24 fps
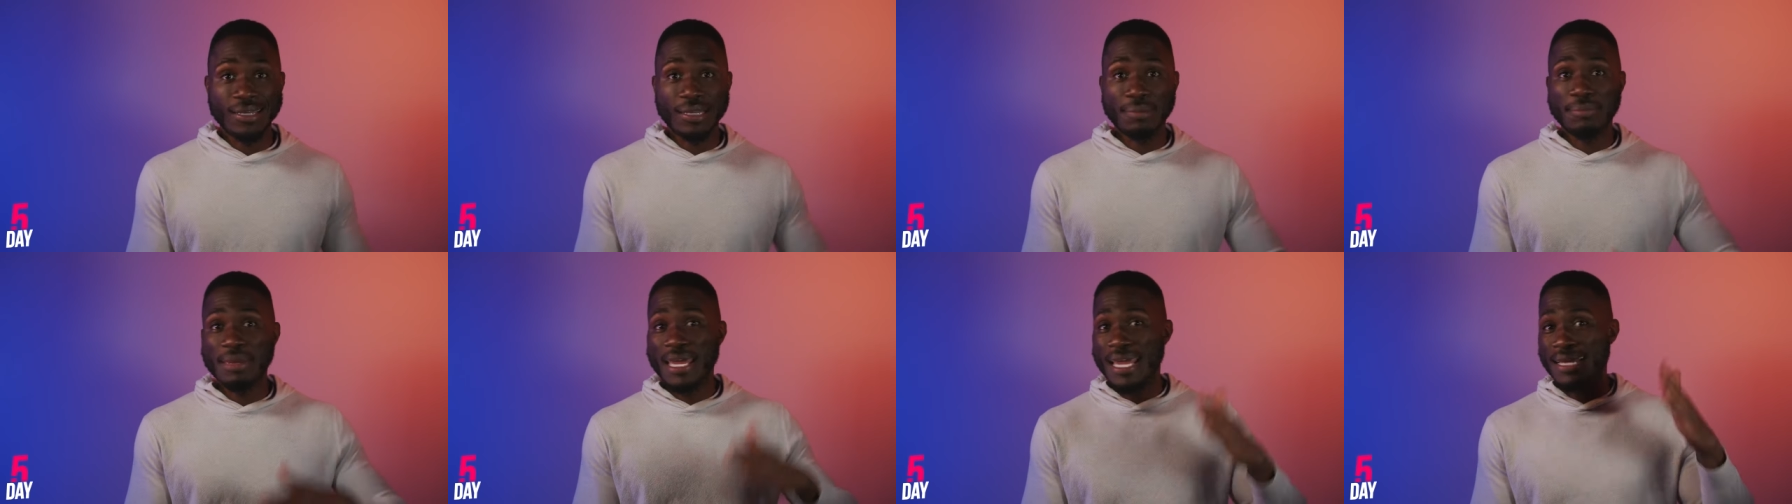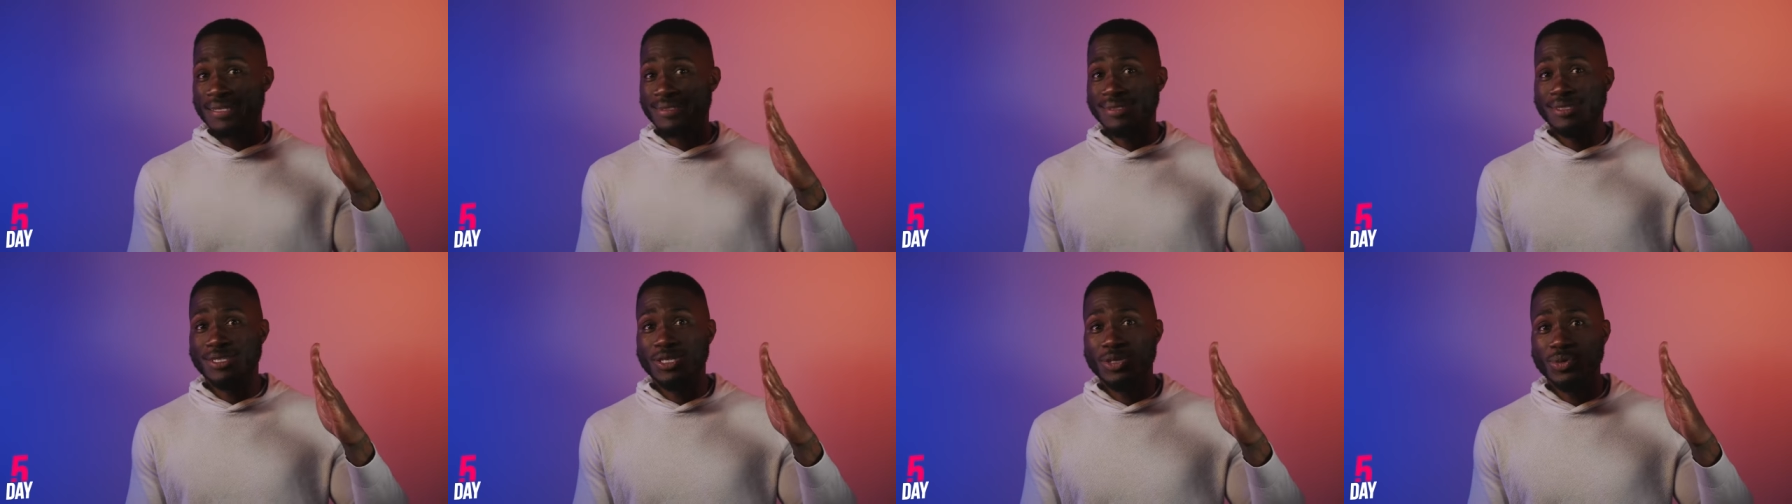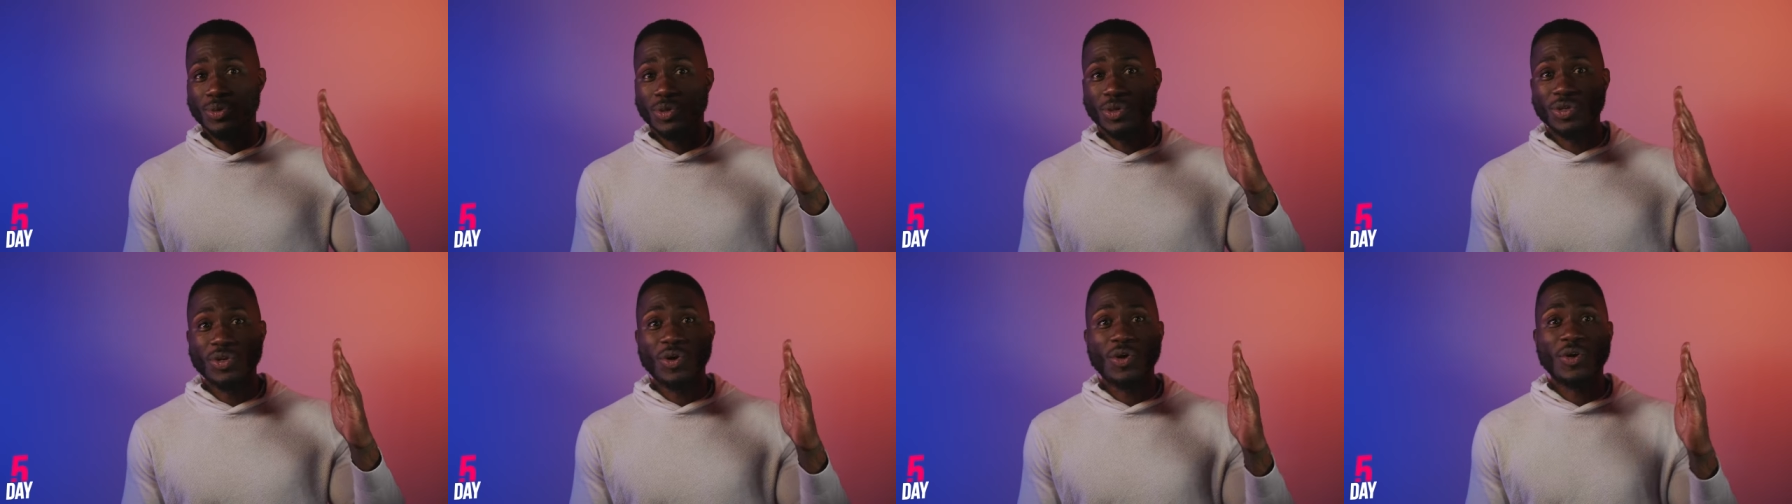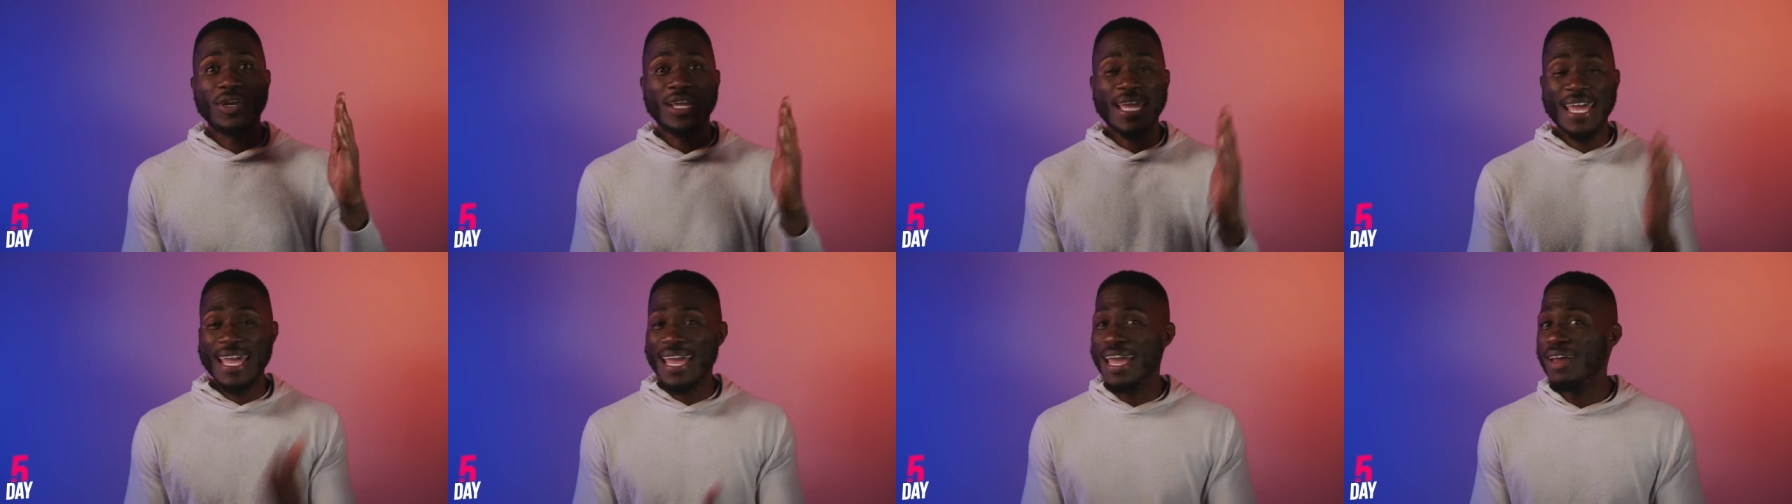I'm executing
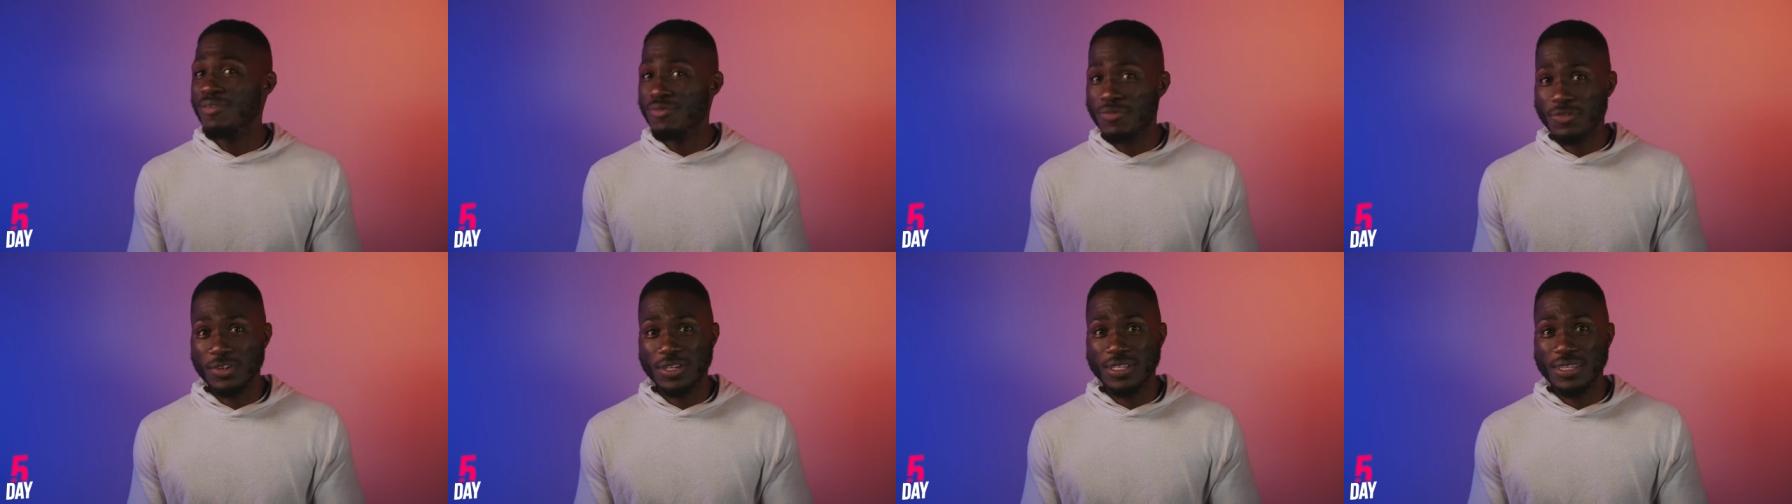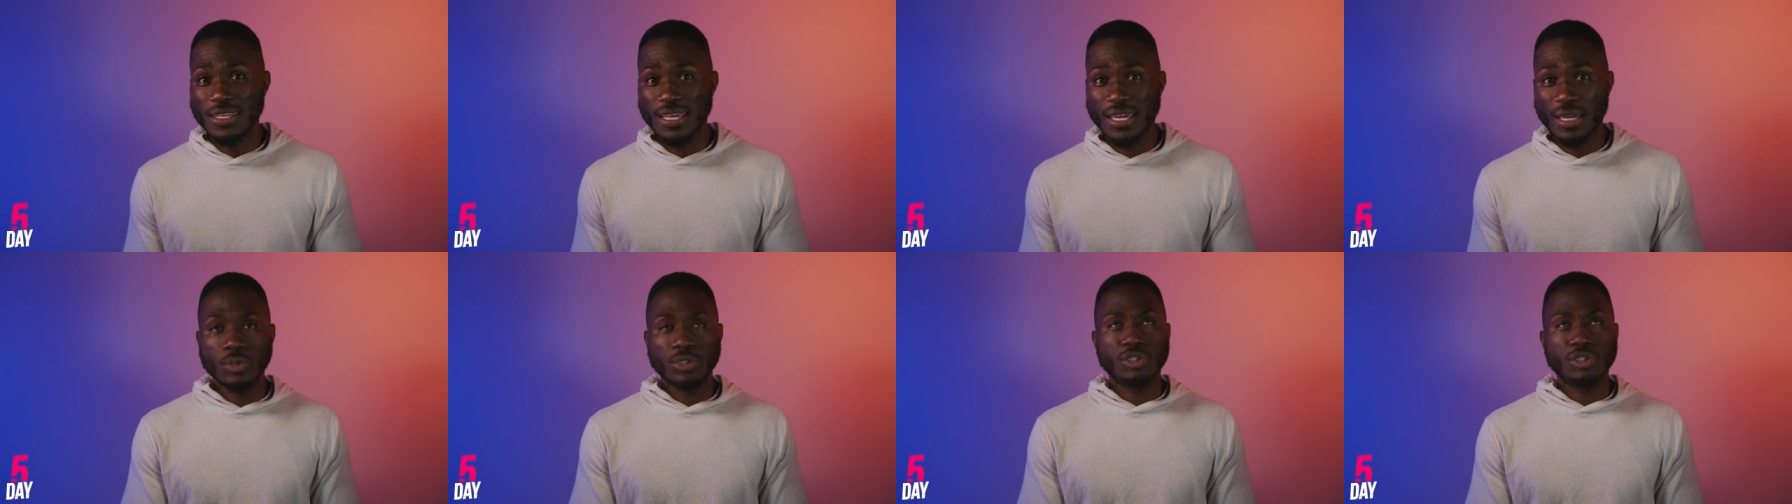on everything,